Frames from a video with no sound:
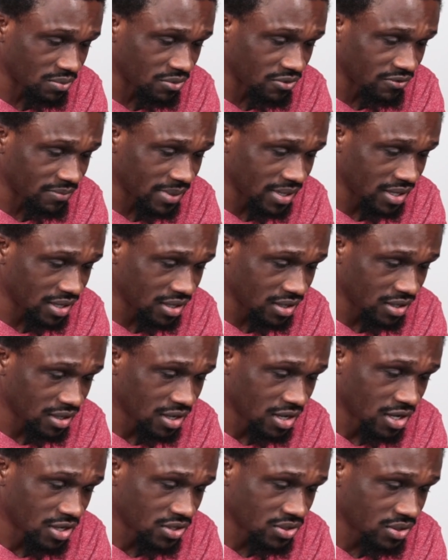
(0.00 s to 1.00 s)
movement here.
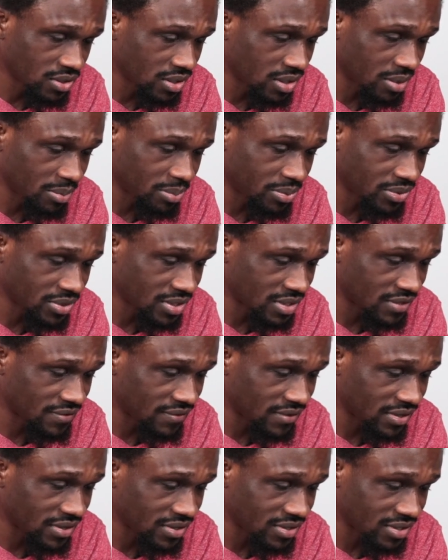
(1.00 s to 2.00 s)
So he puts his
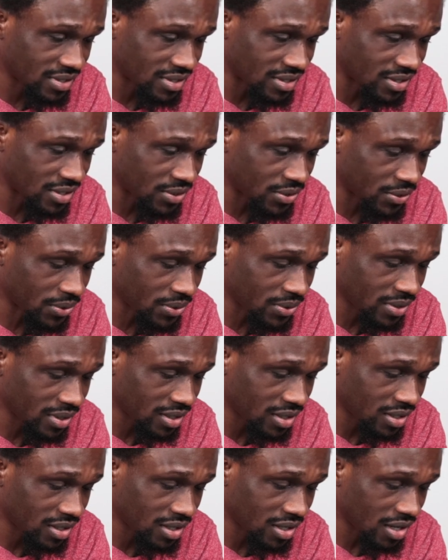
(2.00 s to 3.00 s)
fingers in the hole
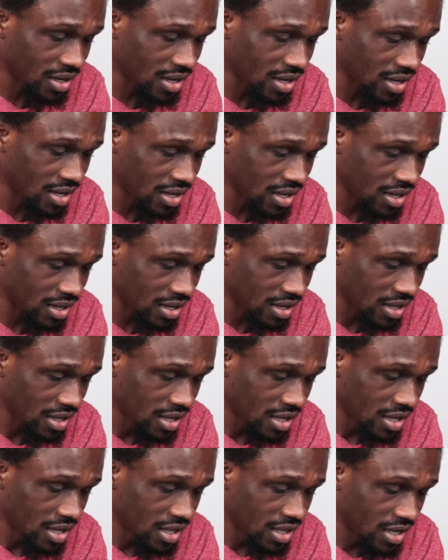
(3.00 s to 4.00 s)
here, and
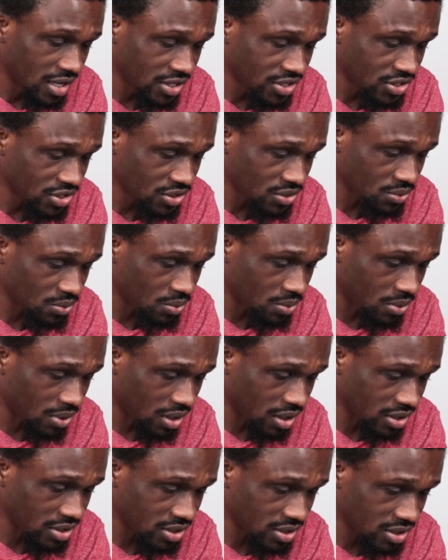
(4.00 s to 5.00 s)
let's just
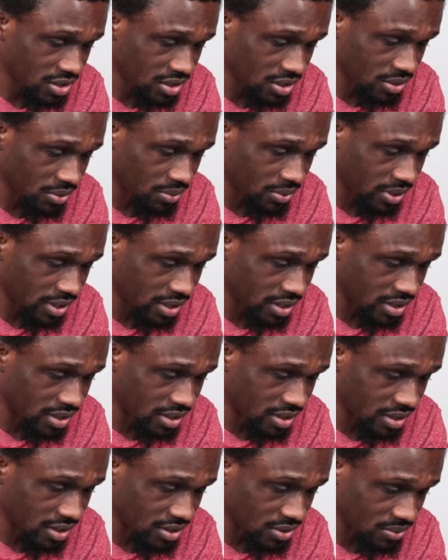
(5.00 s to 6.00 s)
watch what he
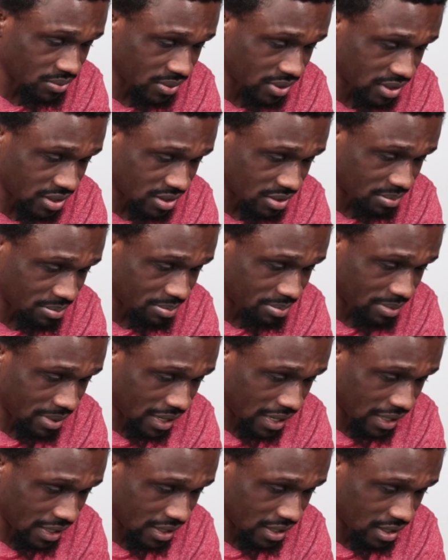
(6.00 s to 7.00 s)
does with his
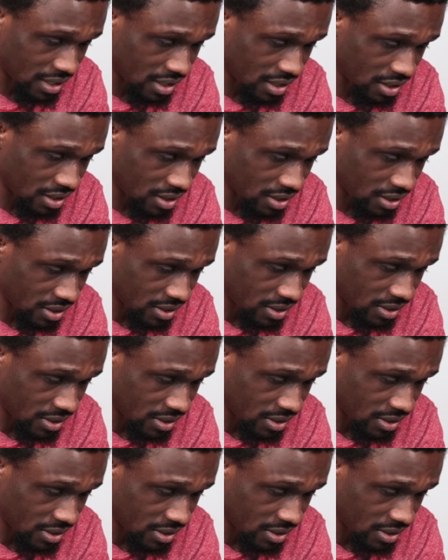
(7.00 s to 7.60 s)
back here.